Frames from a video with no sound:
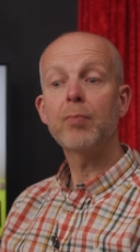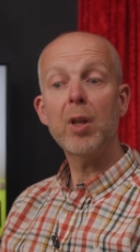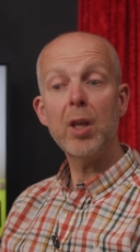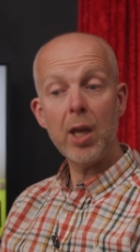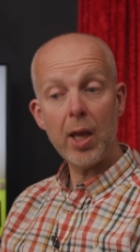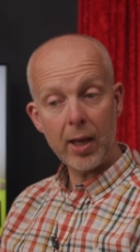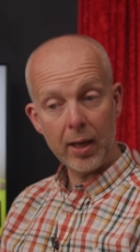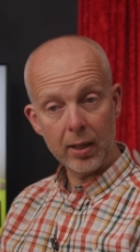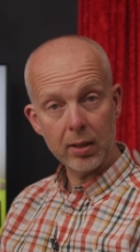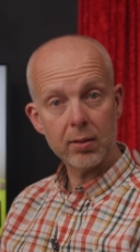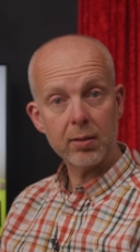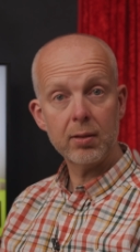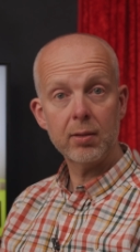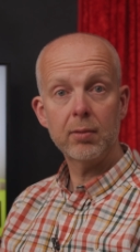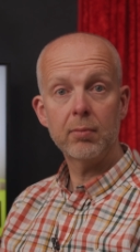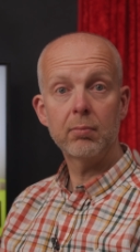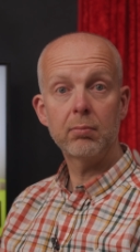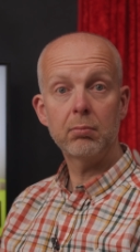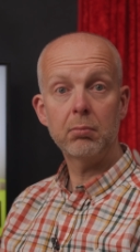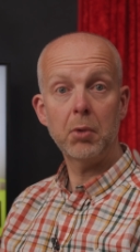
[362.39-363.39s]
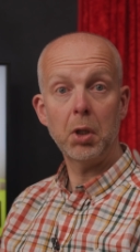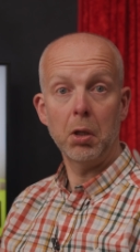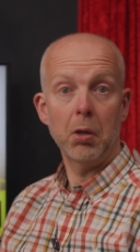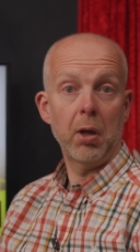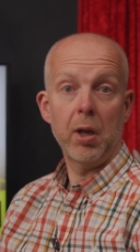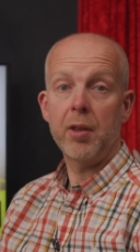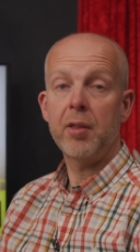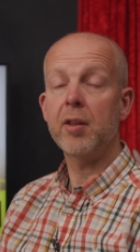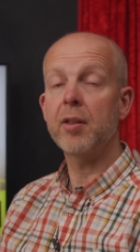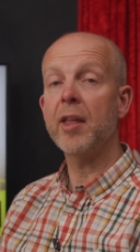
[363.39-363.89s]
Yes,
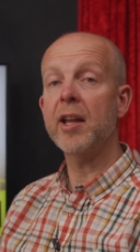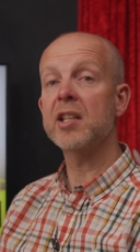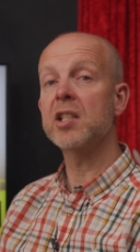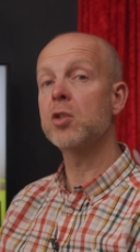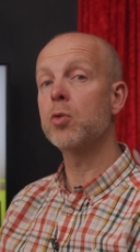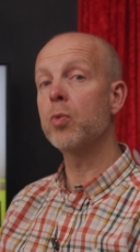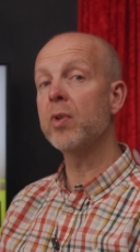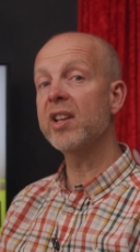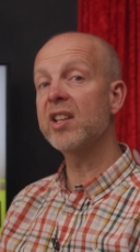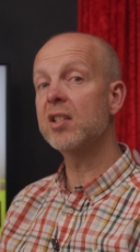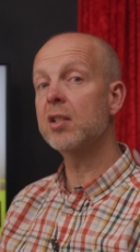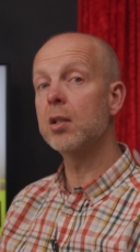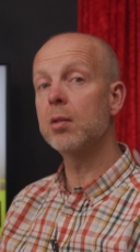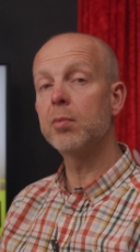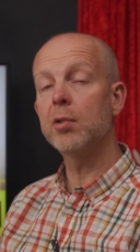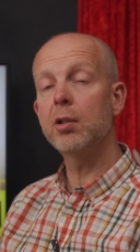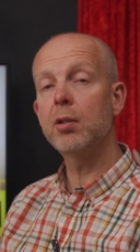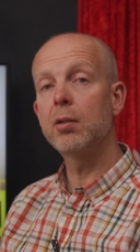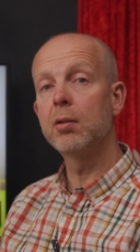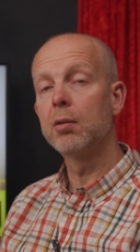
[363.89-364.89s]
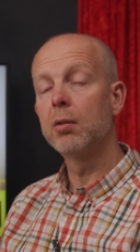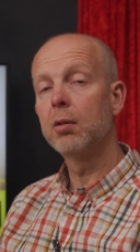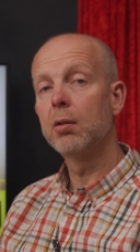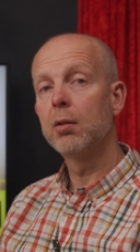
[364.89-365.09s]
I think that is reasonable.